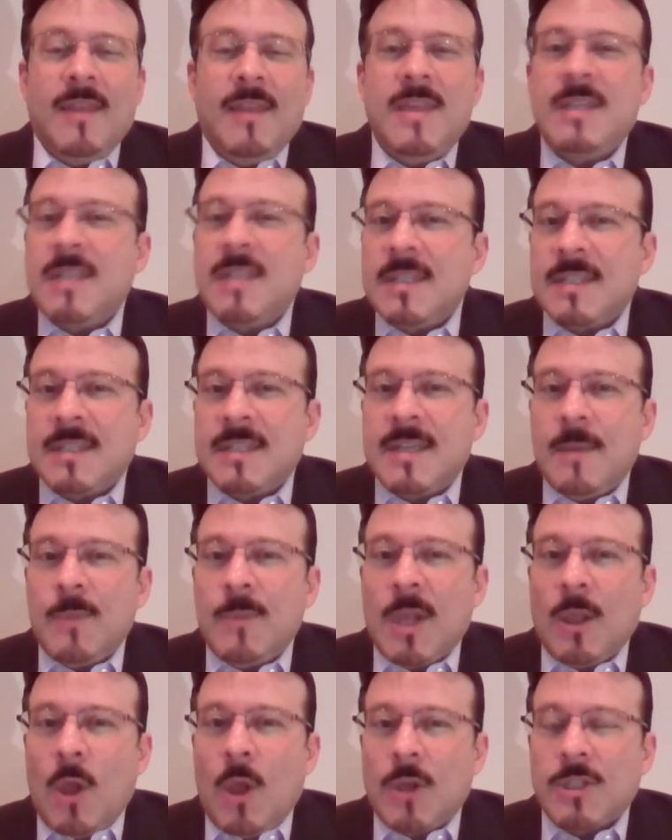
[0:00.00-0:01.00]
This is a
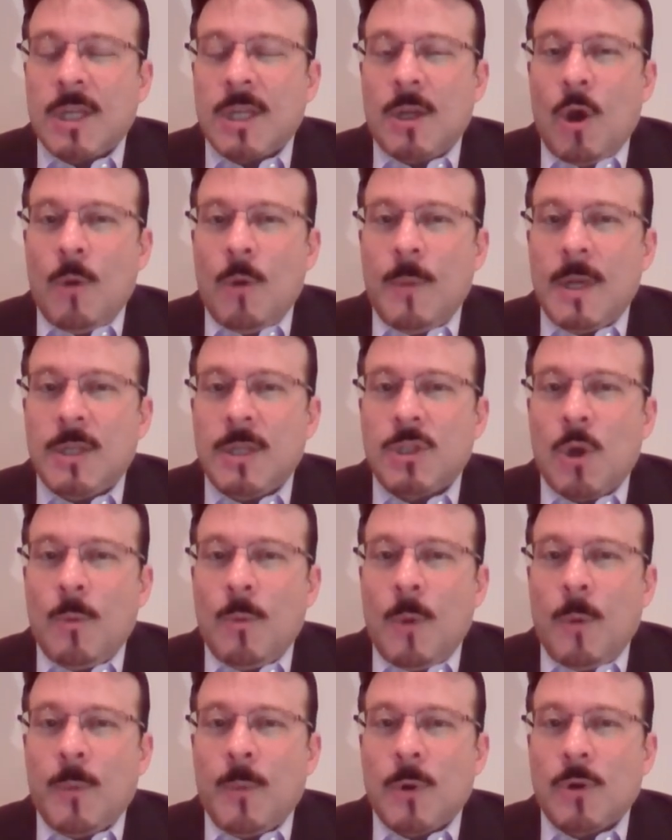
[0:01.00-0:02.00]
team that lost at home in its
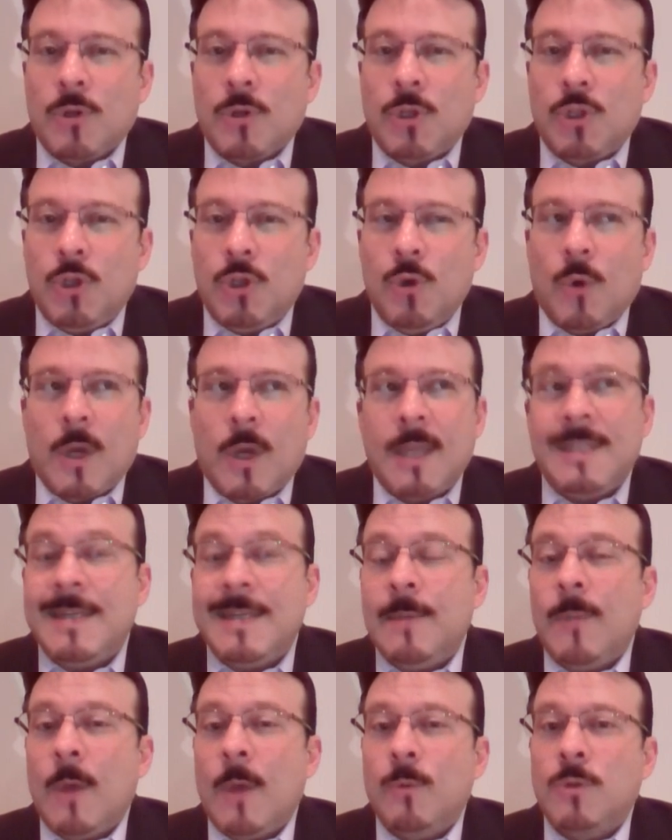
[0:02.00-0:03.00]
home opener to Duke, a
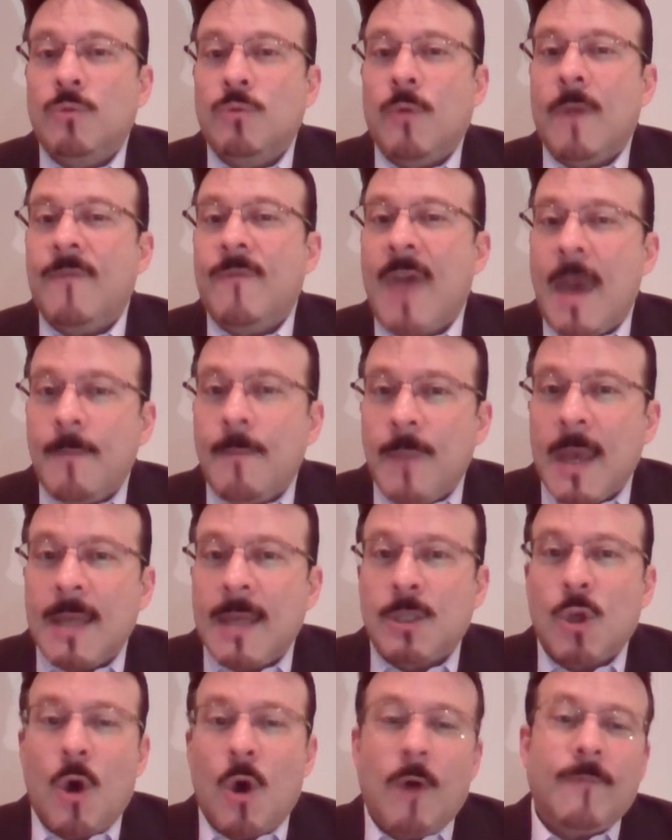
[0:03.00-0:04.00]
team that was
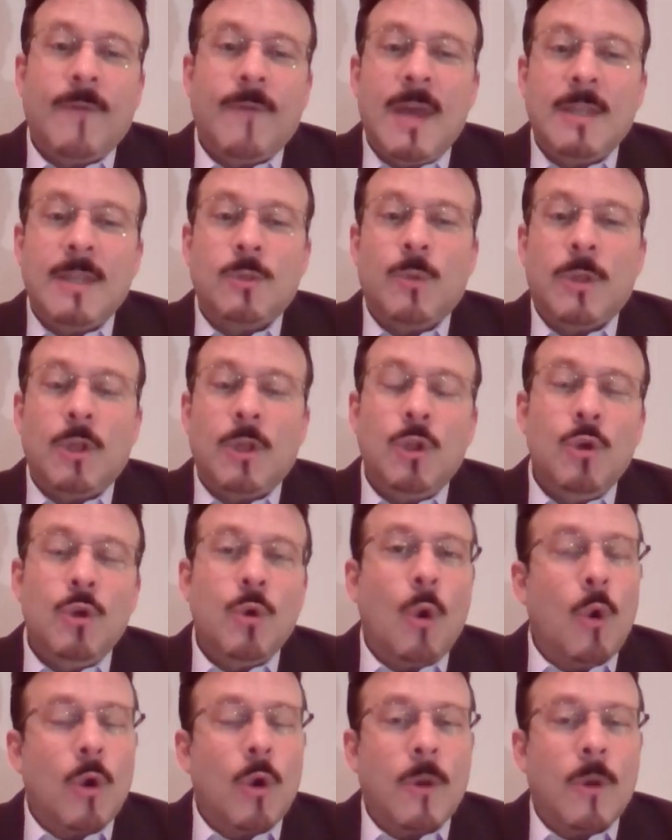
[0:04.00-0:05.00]
revamping its offense with a
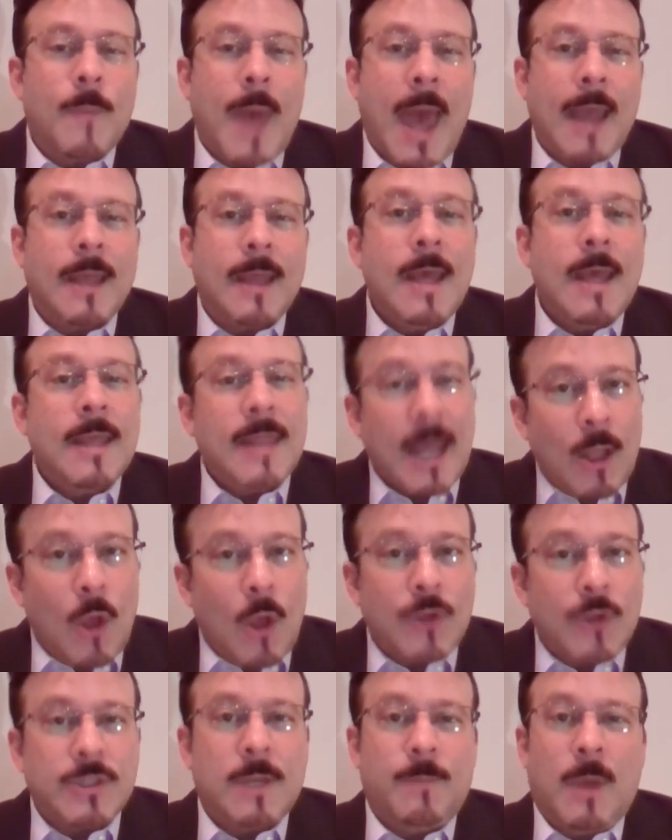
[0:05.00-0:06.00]
new quarterback. They
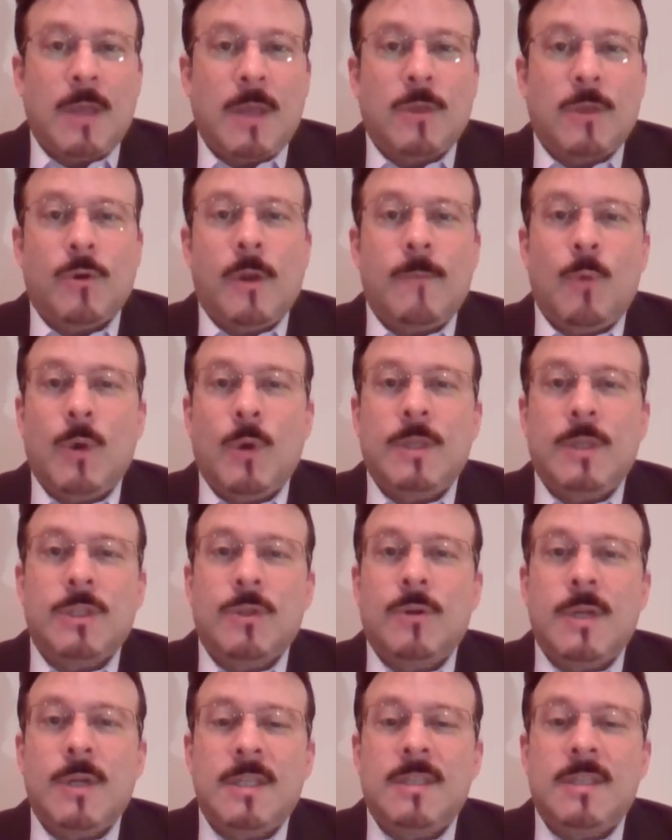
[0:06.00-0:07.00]
lost it by 30 points,
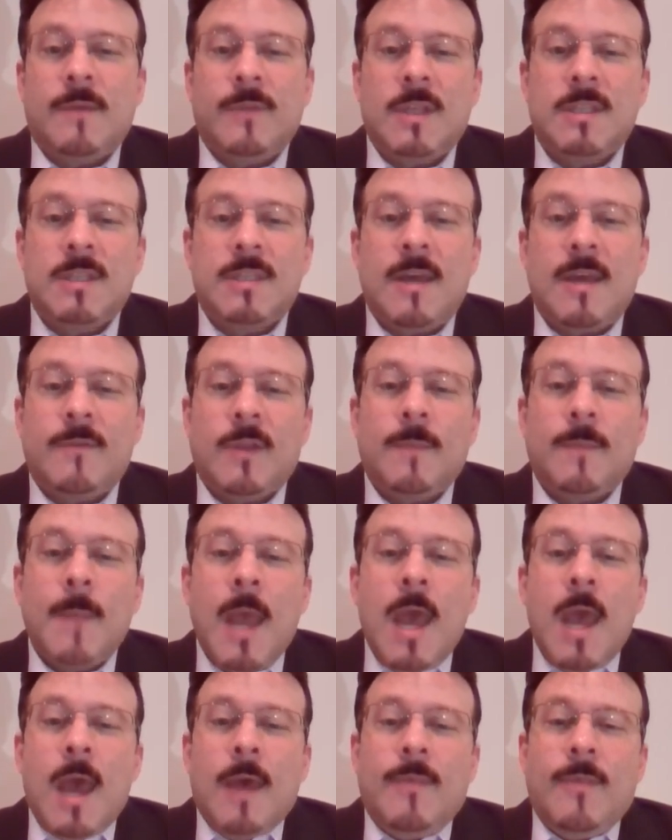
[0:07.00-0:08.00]
37-7.
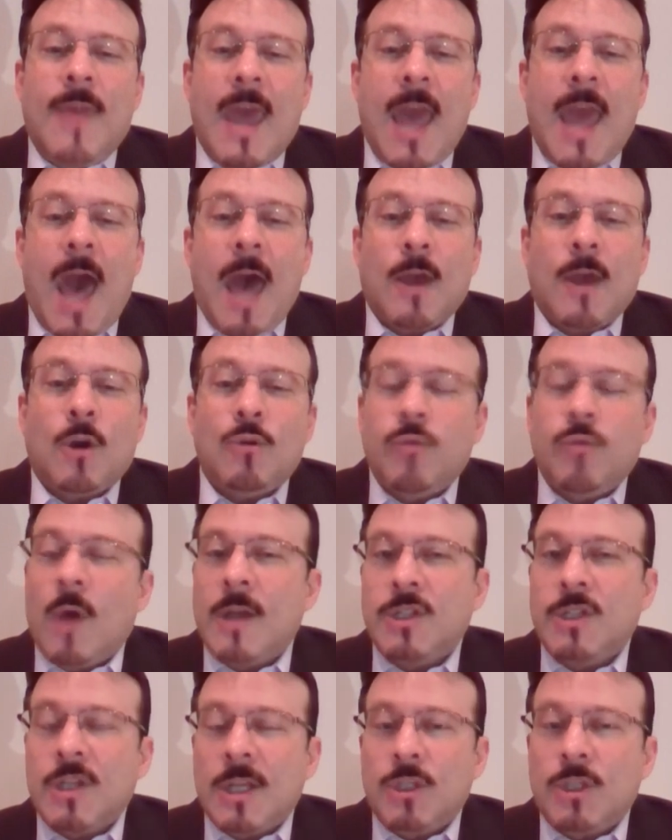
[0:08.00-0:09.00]
They got
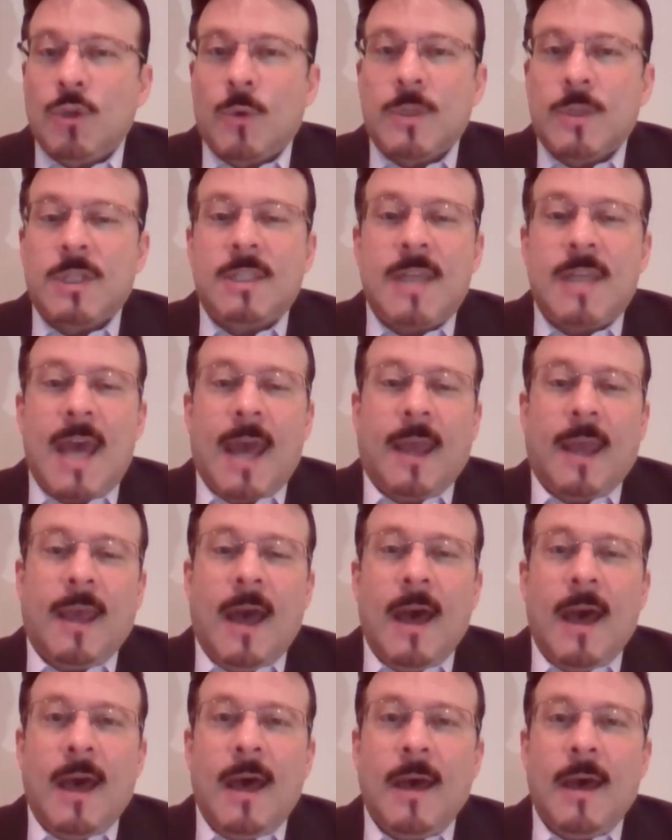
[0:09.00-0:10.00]
crushed at Georgia Tech,
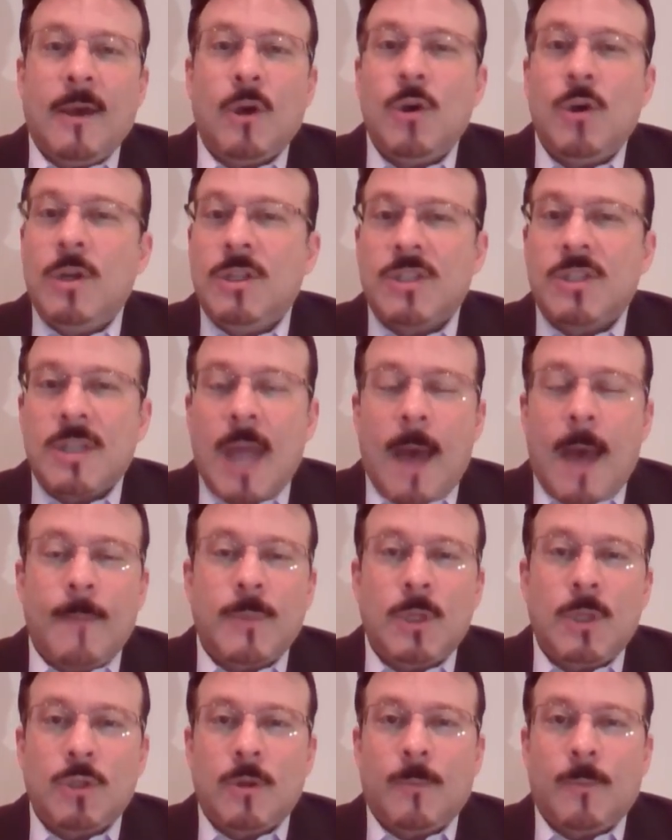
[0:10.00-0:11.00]
couldn't
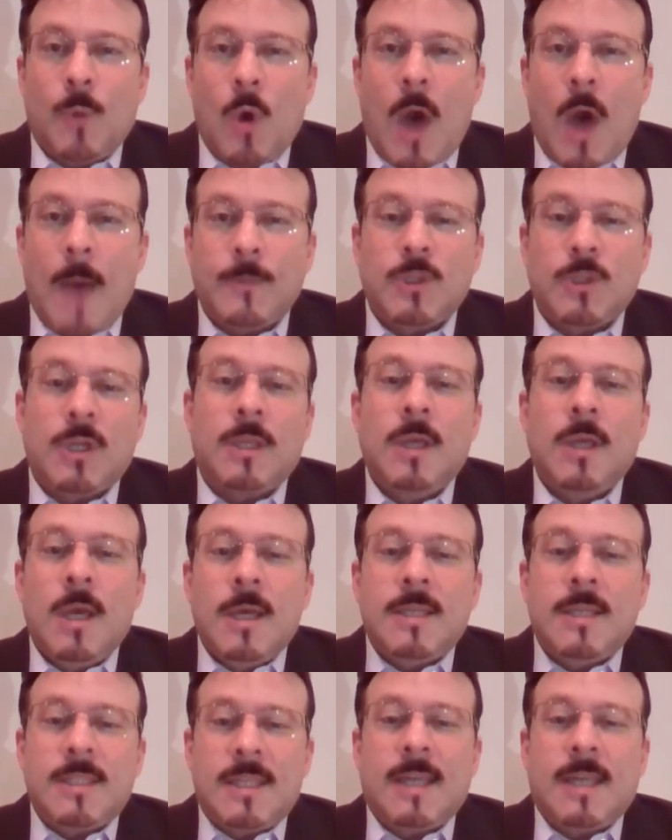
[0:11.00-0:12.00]
stop the triple option,
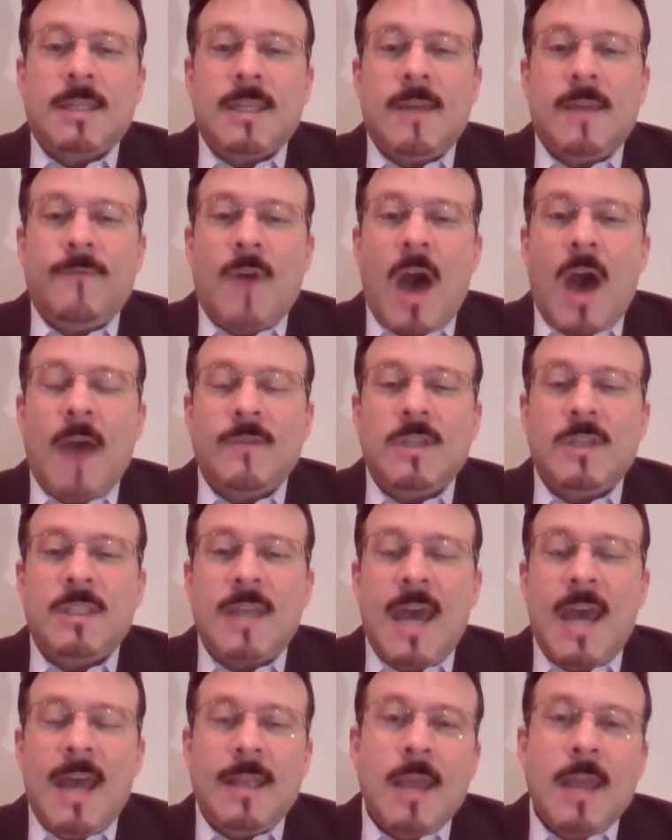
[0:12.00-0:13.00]

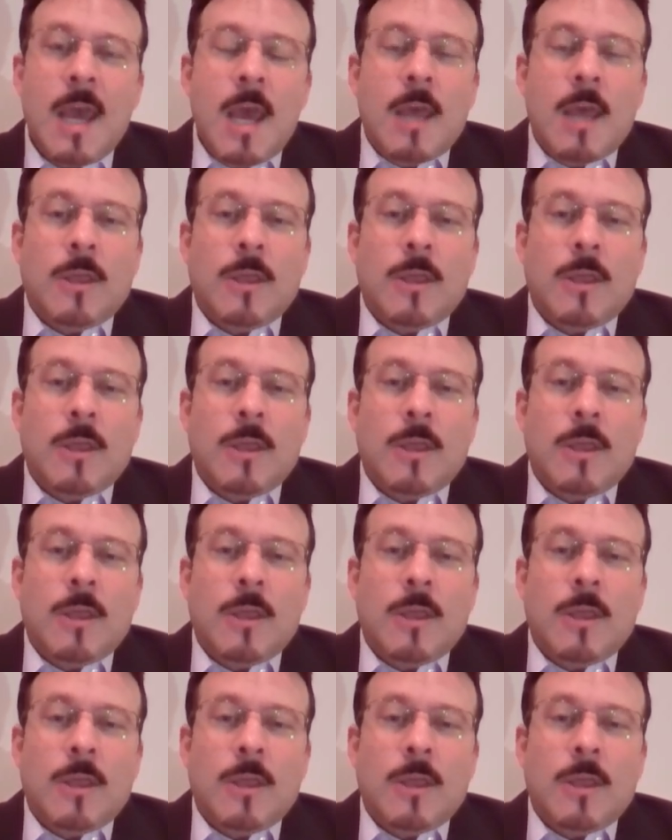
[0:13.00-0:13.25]
65-10.